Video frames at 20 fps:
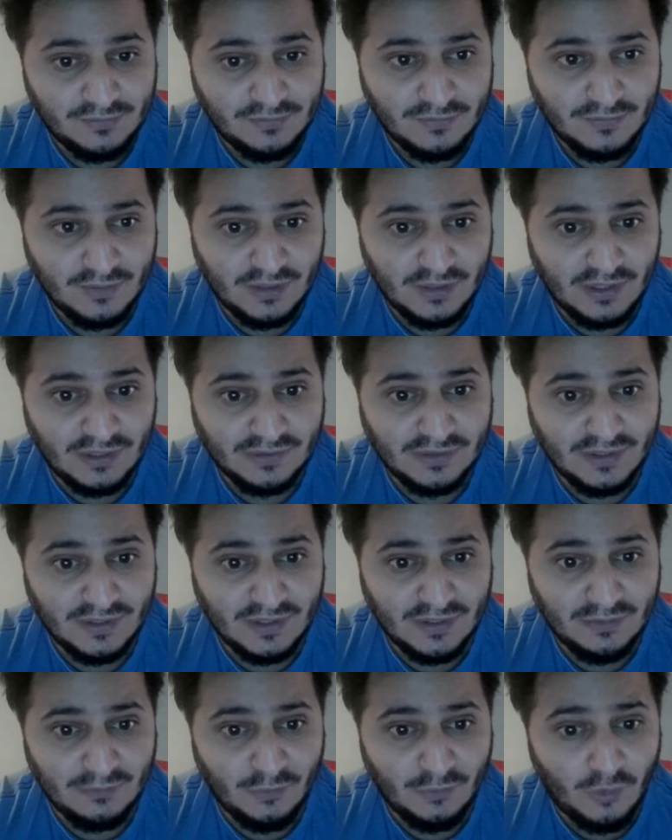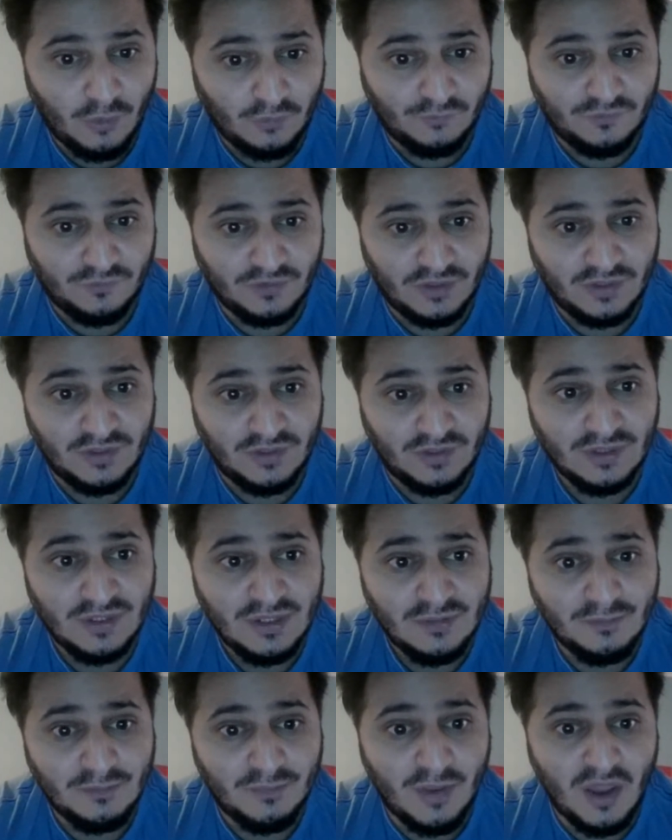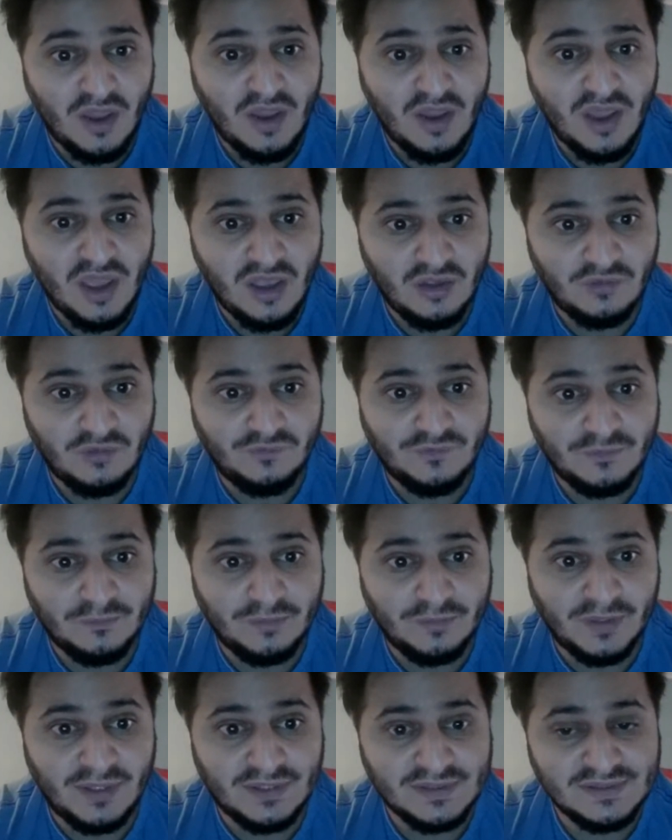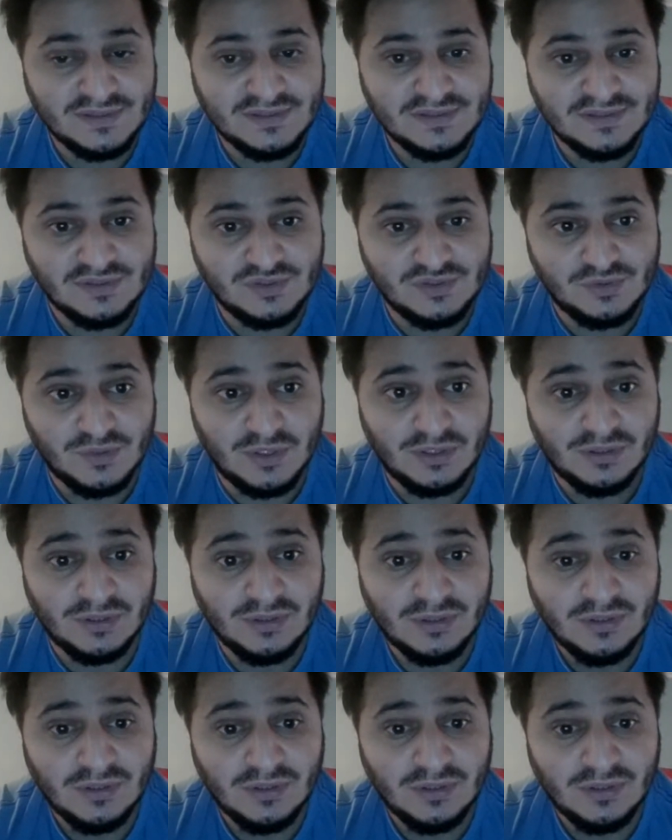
and hopefully better health impacts as well.